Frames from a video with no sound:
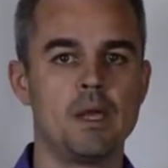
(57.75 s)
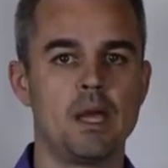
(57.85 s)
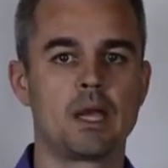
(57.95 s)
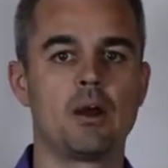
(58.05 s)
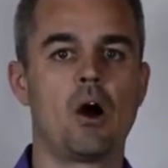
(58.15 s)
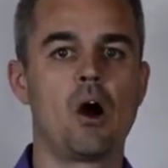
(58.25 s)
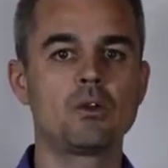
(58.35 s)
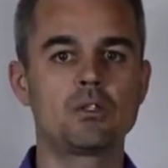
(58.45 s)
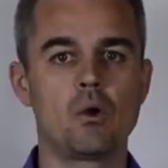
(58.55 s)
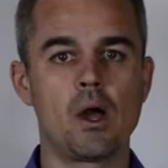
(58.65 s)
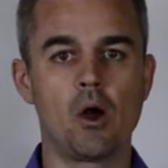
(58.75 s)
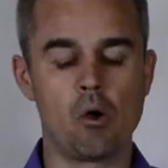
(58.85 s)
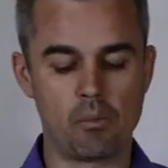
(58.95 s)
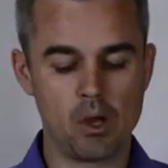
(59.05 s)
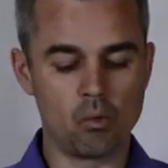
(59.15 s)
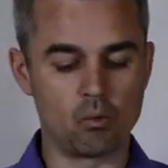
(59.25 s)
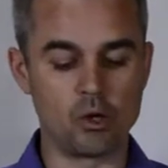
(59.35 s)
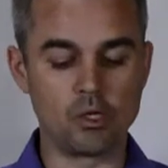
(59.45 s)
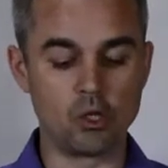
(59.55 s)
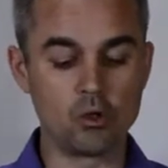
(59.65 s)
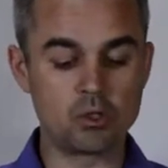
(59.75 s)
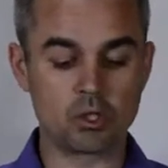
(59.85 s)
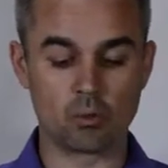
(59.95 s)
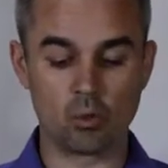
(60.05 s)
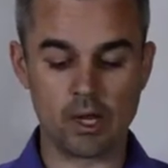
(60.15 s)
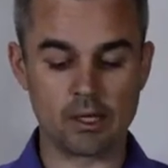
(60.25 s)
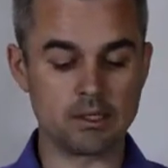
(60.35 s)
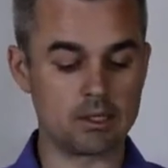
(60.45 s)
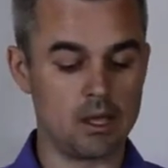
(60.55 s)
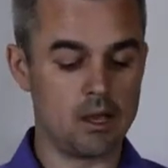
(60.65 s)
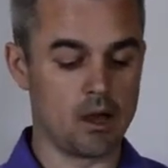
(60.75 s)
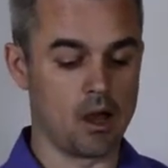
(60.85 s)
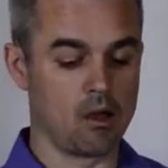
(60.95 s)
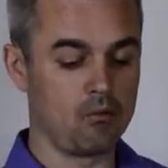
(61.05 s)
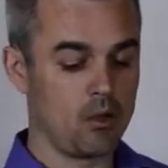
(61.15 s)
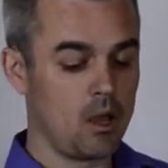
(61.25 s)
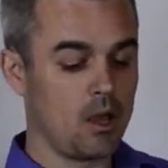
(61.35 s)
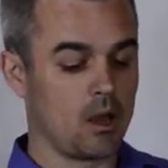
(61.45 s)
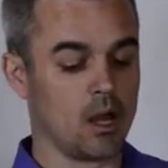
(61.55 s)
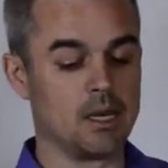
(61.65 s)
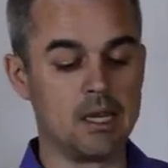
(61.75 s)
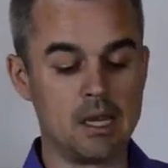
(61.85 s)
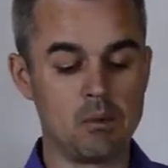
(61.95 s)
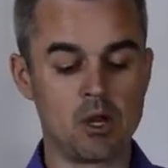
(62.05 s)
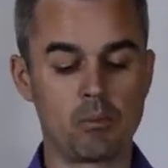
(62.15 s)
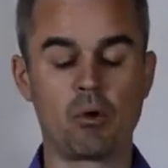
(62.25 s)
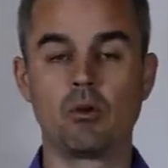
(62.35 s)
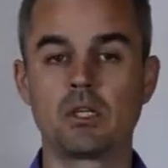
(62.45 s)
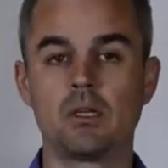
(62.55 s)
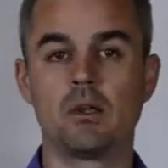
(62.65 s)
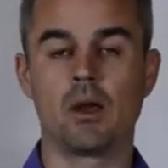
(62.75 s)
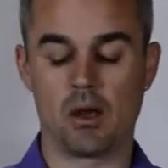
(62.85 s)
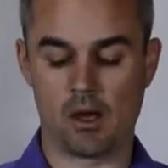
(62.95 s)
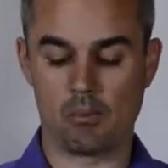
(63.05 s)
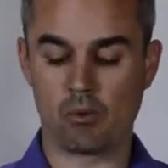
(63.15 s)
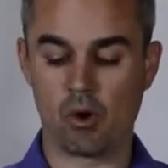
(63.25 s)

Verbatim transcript: It can also help reduce the risk of uh, anemia, protein, uh,